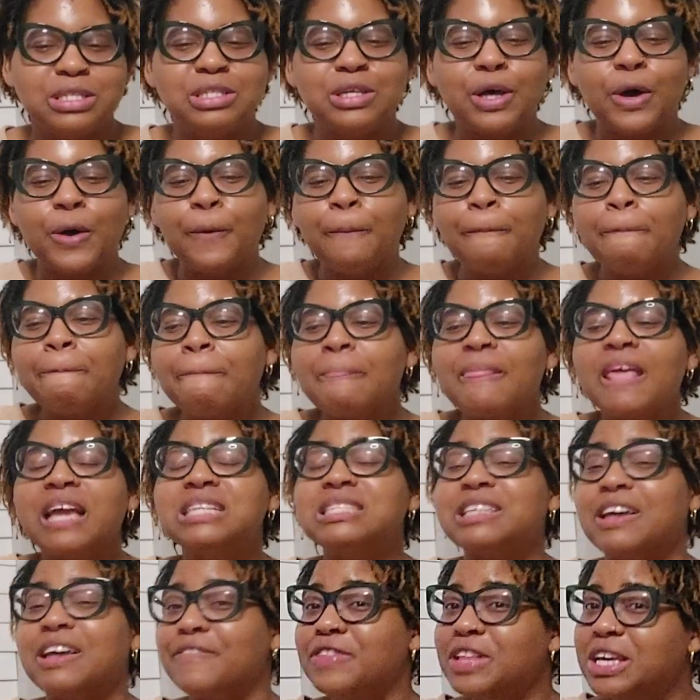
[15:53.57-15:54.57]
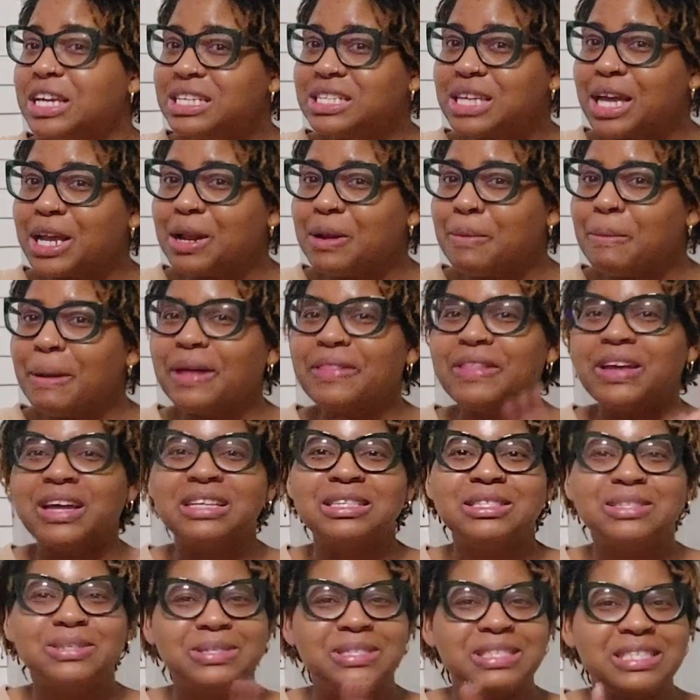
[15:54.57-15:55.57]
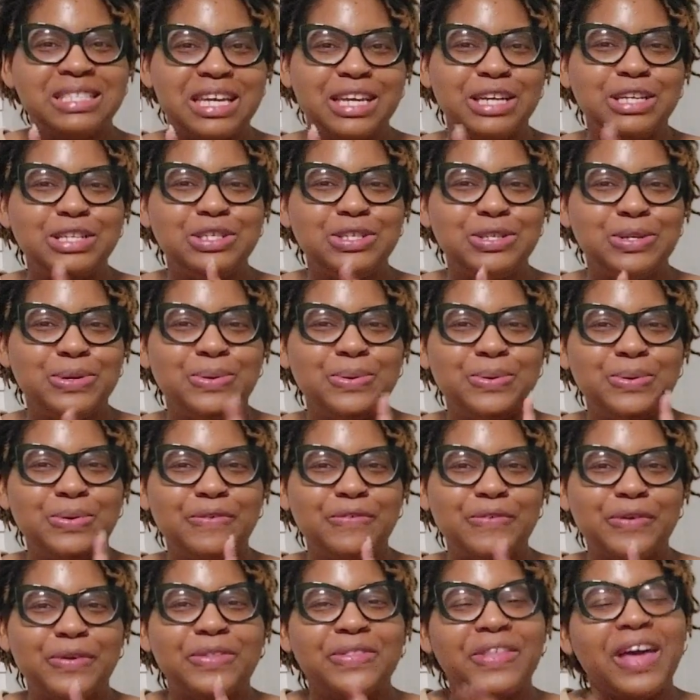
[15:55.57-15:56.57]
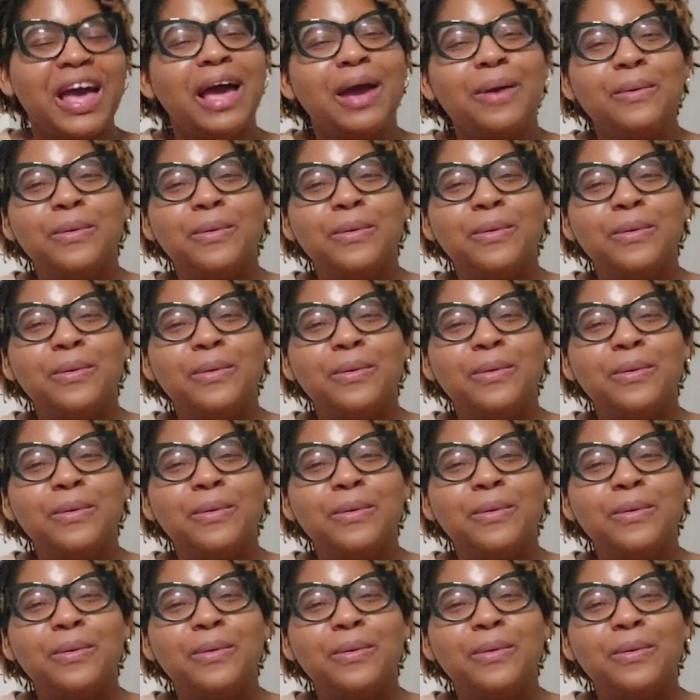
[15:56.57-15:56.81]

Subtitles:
So definitely excited about that. So stay tuned for that.